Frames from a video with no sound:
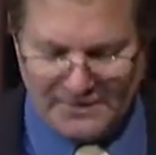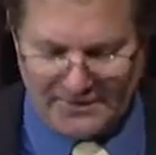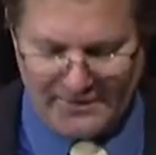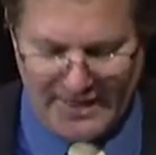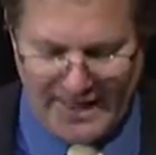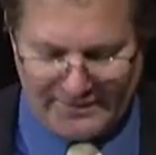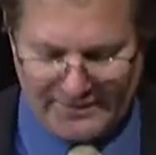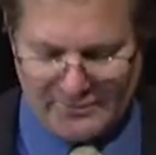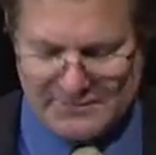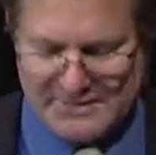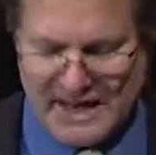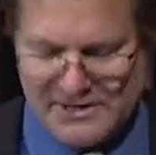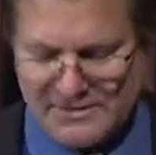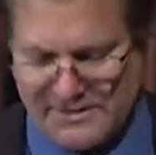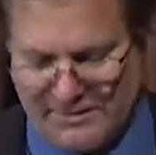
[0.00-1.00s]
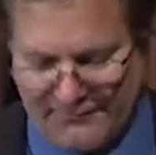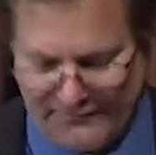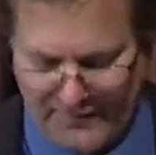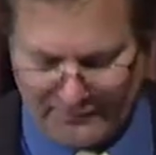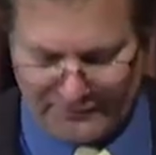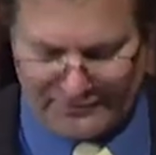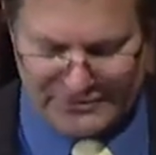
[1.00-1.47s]
that there was actually a
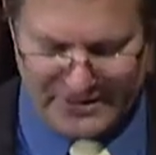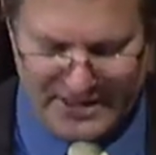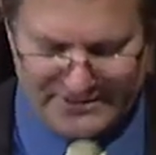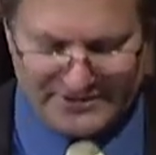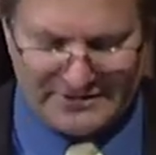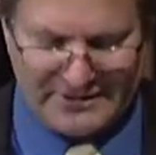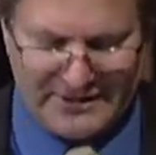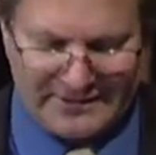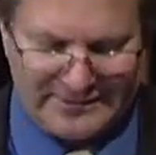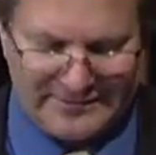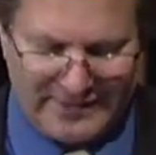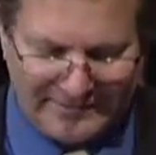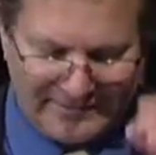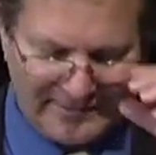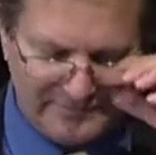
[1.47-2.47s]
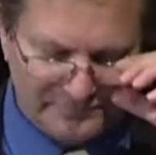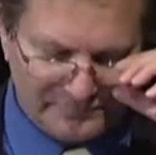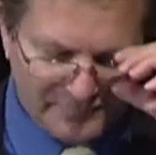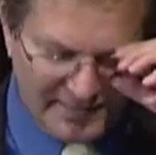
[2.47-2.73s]
federal judge who talked about that.